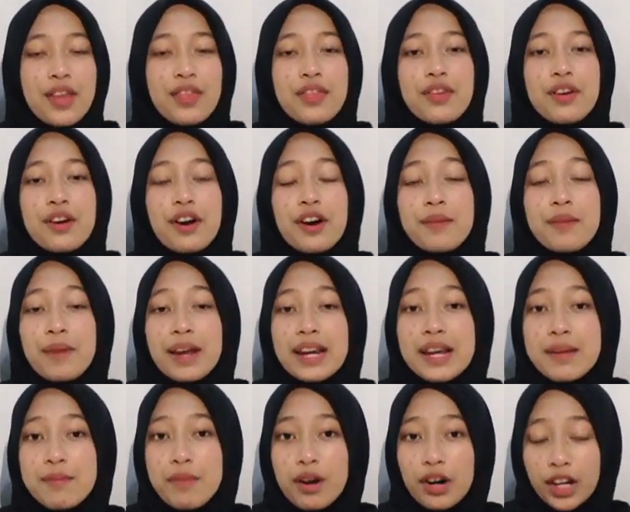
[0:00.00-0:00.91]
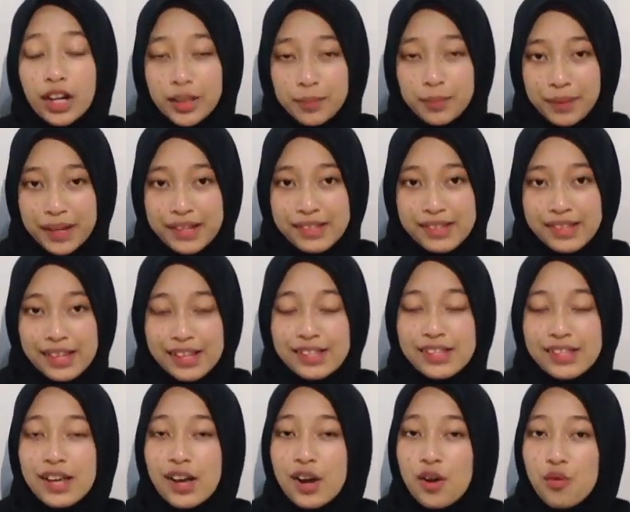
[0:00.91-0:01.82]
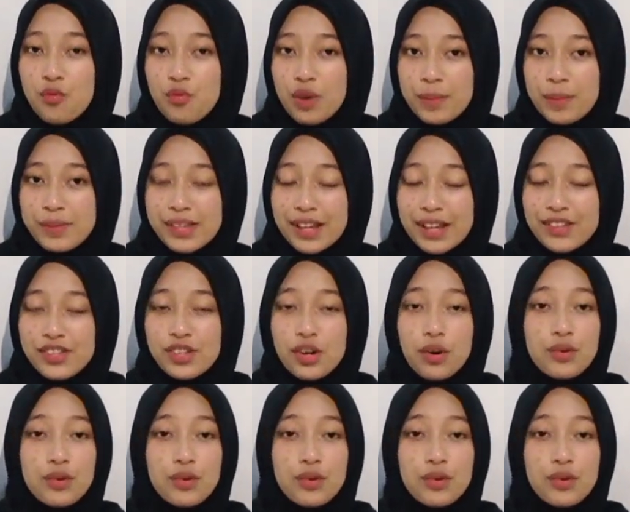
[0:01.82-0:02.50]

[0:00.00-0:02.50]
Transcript: there are many marketplaces, websites,